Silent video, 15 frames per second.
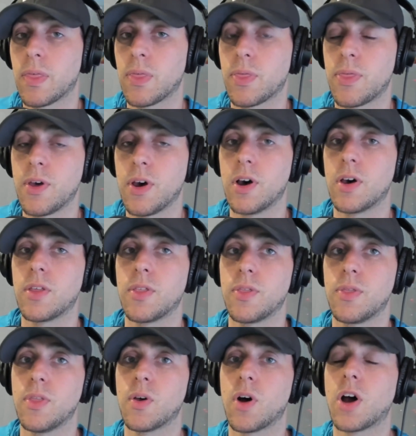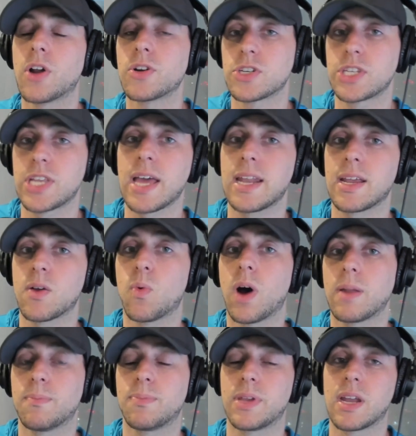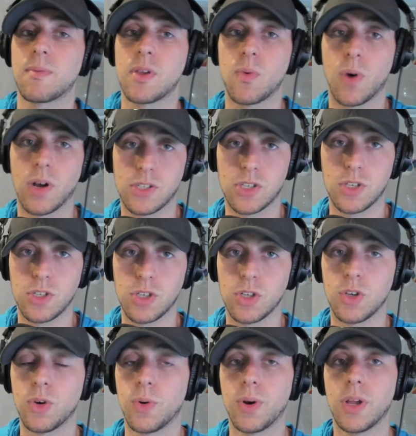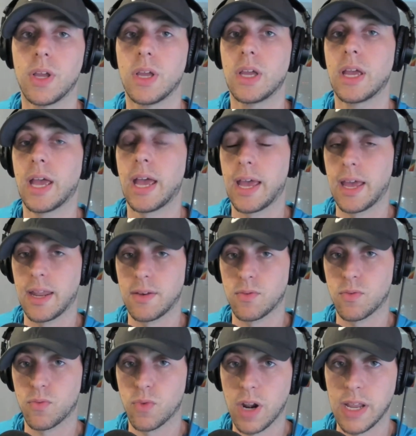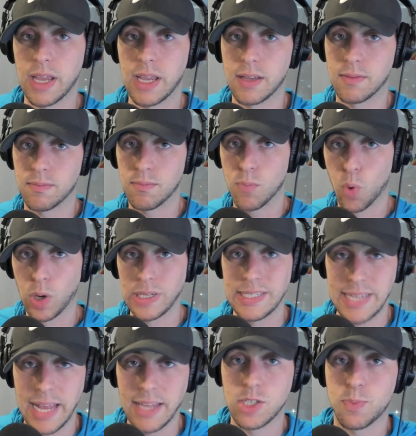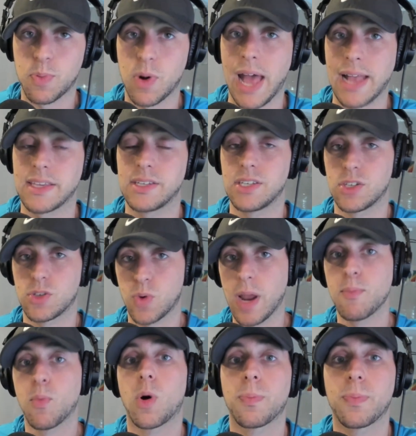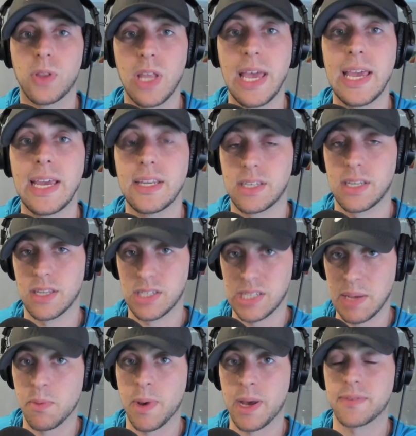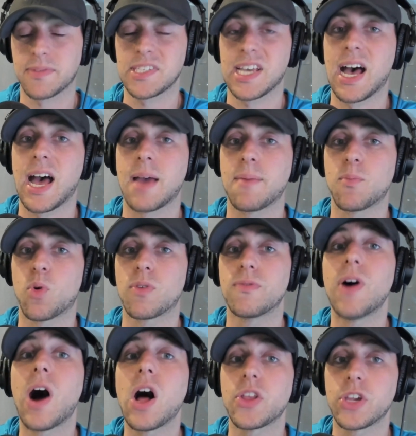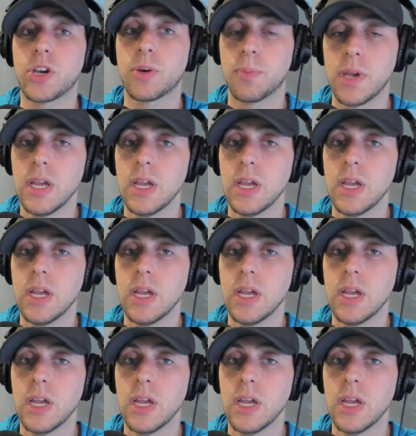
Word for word: the understanding what Bieniemy wants to do and running more dense practices, right? More plays in the same amount of time, more volume,